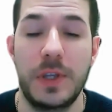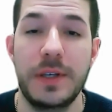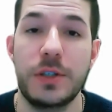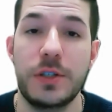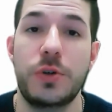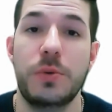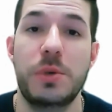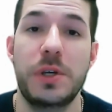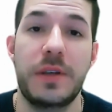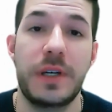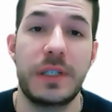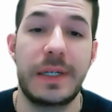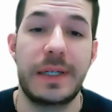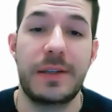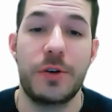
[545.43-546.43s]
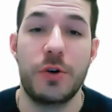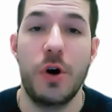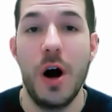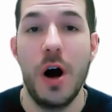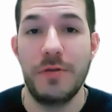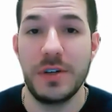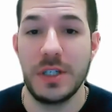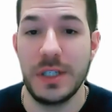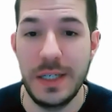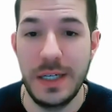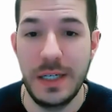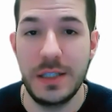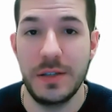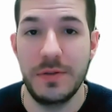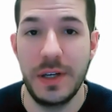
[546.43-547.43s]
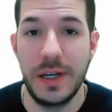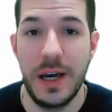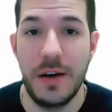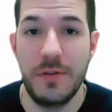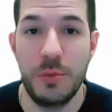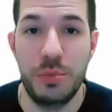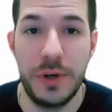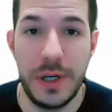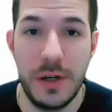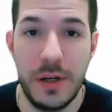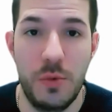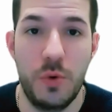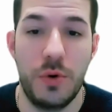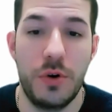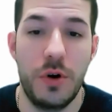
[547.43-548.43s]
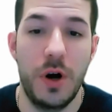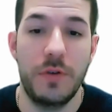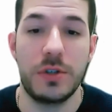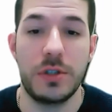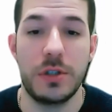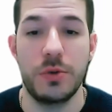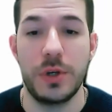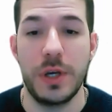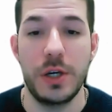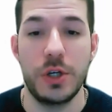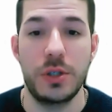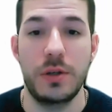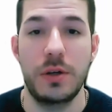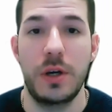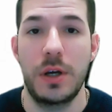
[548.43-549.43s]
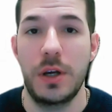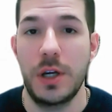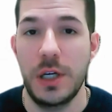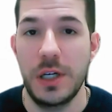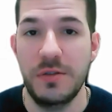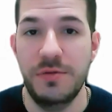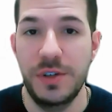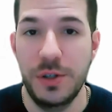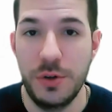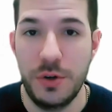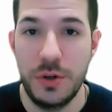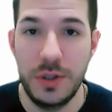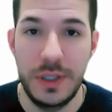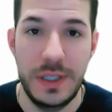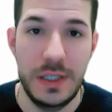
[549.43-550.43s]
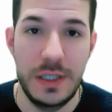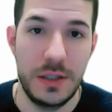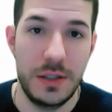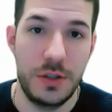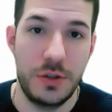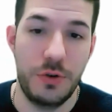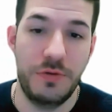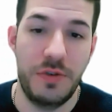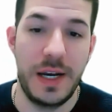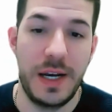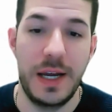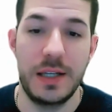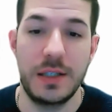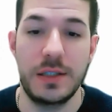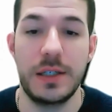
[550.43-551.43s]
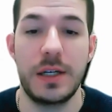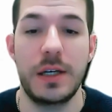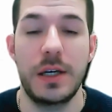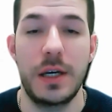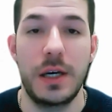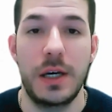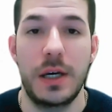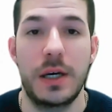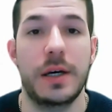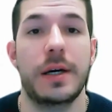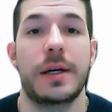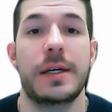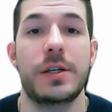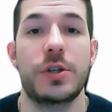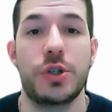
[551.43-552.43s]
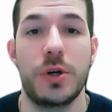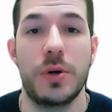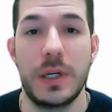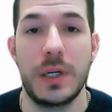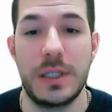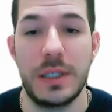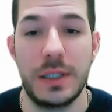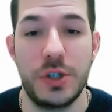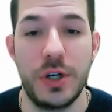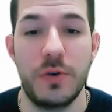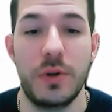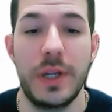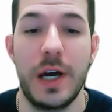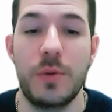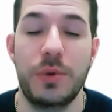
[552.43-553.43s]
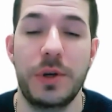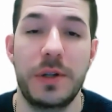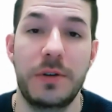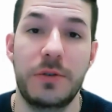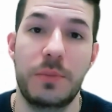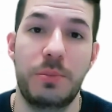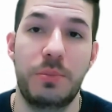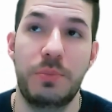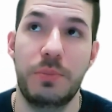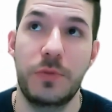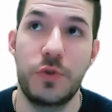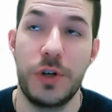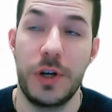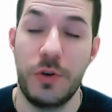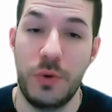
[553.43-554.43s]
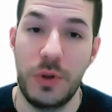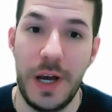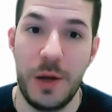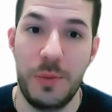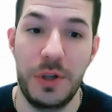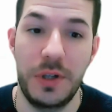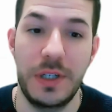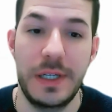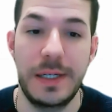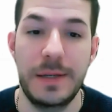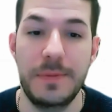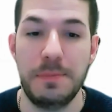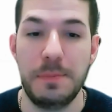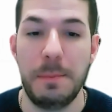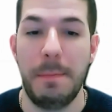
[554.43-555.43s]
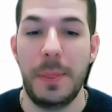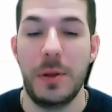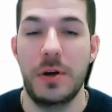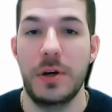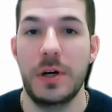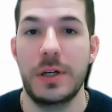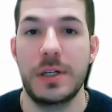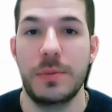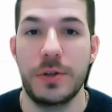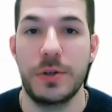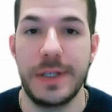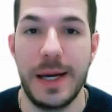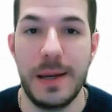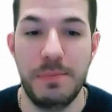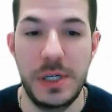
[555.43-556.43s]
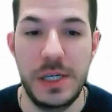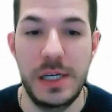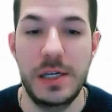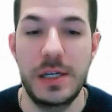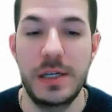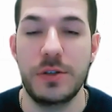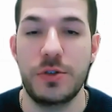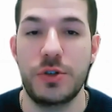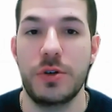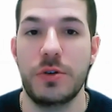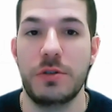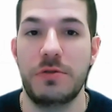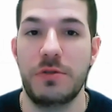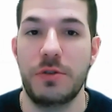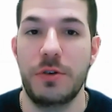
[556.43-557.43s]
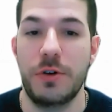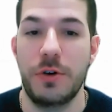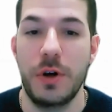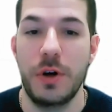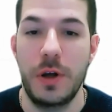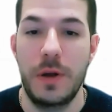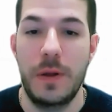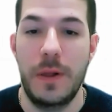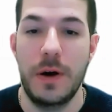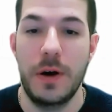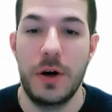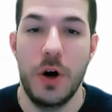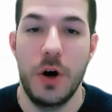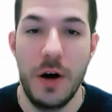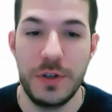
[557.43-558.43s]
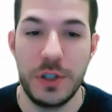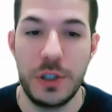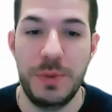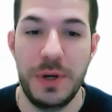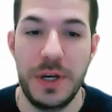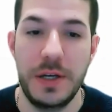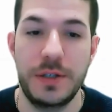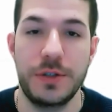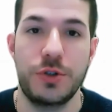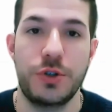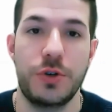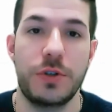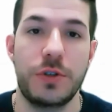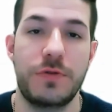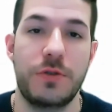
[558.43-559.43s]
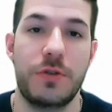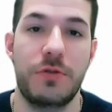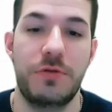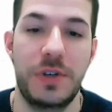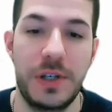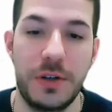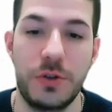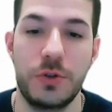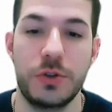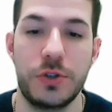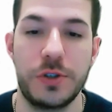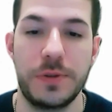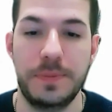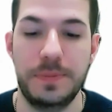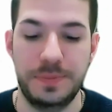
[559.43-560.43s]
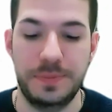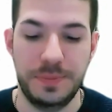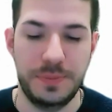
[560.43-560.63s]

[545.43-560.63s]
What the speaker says: this could be things like their office lease, if they have a brick and mortar office location, vehicle leases or financing, insurance, general liability, WSIB, insurance for their office space, insurance for their vehicles.